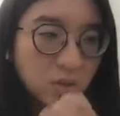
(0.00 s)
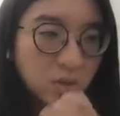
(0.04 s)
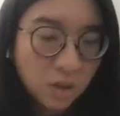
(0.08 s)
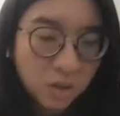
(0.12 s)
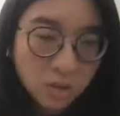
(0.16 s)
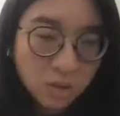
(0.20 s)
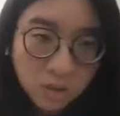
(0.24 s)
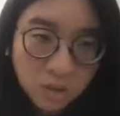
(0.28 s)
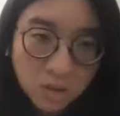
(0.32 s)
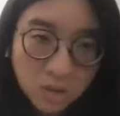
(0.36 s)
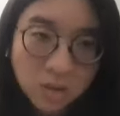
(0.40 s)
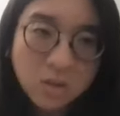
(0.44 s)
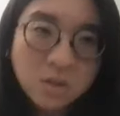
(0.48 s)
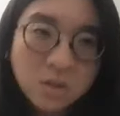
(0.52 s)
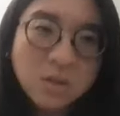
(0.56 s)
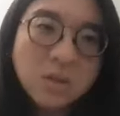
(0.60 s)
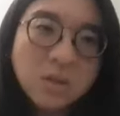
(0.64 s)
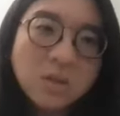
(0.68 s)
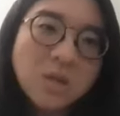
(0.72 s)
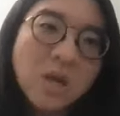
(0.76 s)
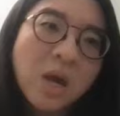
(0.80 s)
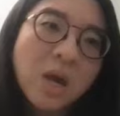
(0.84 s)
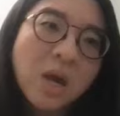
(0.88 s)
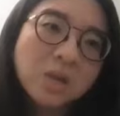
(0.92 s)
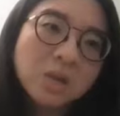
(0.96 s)
dentists
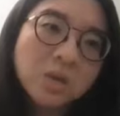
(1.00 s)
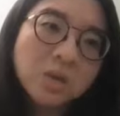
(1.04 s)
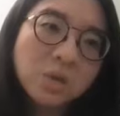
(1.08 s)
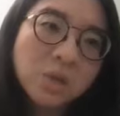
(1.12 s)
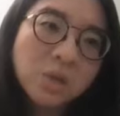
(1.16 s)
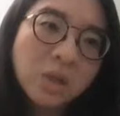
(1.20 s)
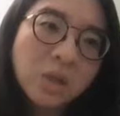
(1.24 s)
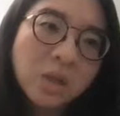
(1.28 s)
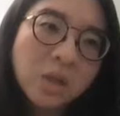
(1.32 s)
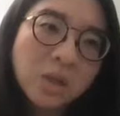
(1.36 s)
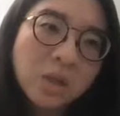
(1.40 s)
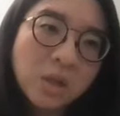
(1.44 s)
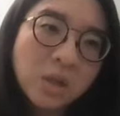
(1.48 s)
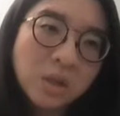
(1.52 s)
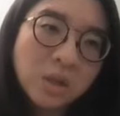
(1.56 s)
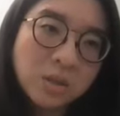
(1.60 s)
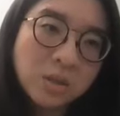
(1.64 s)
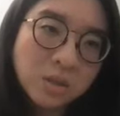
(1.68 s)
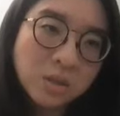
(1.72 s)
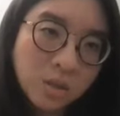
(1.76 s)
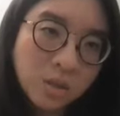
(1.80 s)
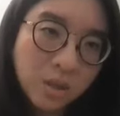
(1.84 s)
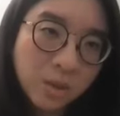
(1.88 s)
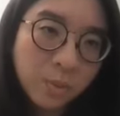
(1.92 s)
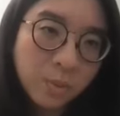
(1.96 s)
that actually
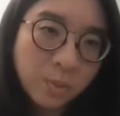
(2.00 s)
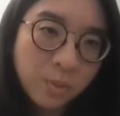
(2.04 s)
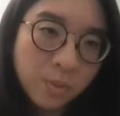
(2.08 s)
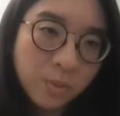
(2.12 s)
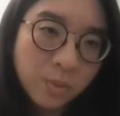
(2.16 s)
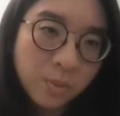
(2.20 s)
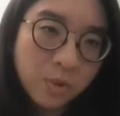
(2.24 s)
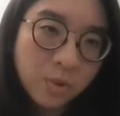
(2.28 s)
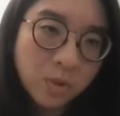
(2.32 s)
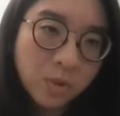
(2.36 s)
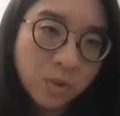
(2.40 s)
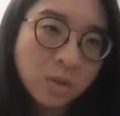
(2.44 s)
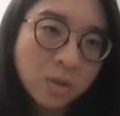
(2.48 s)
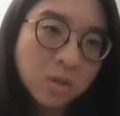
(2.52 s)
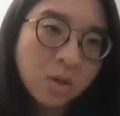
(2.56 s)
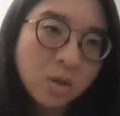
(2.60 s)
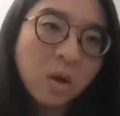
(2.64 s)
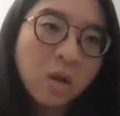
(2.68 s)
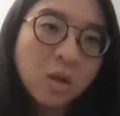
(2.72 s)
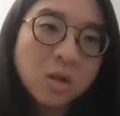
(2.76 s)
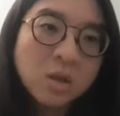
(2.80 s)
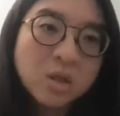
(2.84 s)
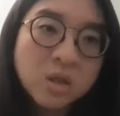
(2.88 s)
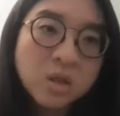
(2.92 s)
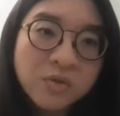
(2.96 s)
accept the
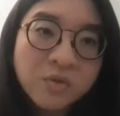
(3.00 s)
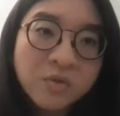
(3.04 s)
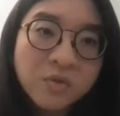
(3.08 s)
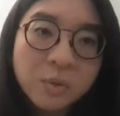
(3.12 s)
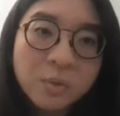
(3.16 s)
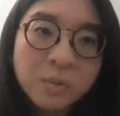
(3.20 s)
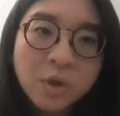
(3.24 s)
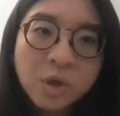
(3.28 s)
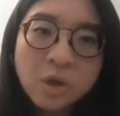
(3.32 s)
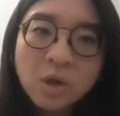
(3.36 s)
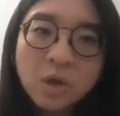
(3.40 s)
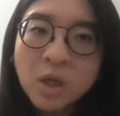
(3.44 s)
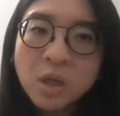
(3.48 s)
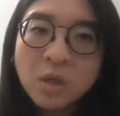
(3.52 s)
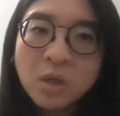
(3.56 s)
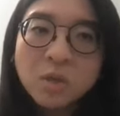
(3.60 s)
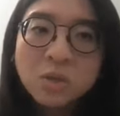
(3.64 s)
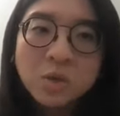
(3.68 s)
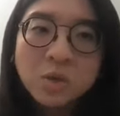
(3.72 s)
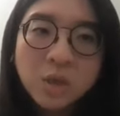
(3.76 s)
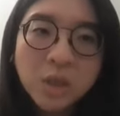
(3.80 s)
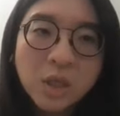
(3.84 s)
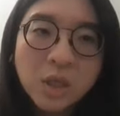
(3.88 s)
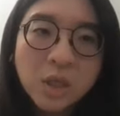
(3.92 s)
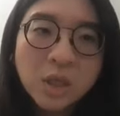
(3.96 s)
scholarship from their
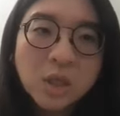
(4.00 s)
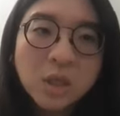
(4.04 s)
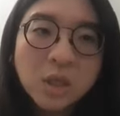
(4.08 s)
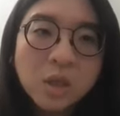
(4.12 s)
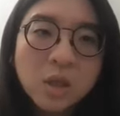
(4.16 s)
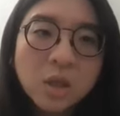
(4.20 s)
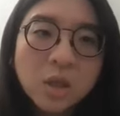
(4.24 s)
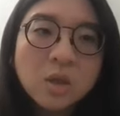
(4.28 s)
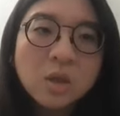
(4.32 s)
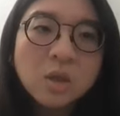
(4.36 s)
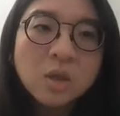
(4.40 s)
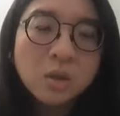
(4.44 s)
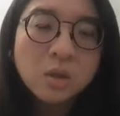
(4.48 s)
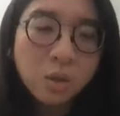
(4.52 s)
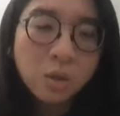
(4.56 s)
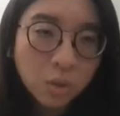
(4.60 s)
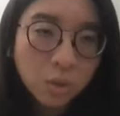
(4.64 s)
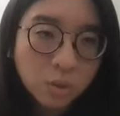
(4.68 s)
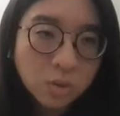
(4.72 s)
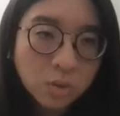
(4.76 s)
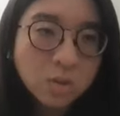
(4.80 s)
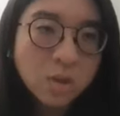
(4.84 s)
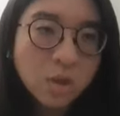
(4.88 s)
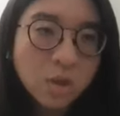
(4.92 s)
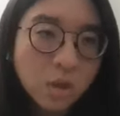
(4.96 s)
country,
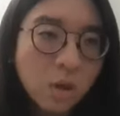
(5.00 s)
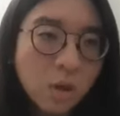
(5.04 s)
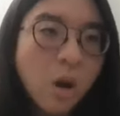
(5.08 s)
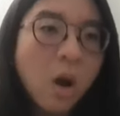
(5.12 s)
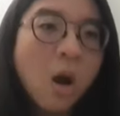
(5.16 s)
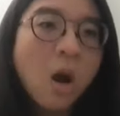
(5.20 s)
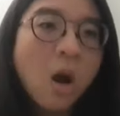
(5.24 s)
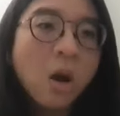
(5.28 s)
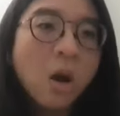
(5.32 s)
those they're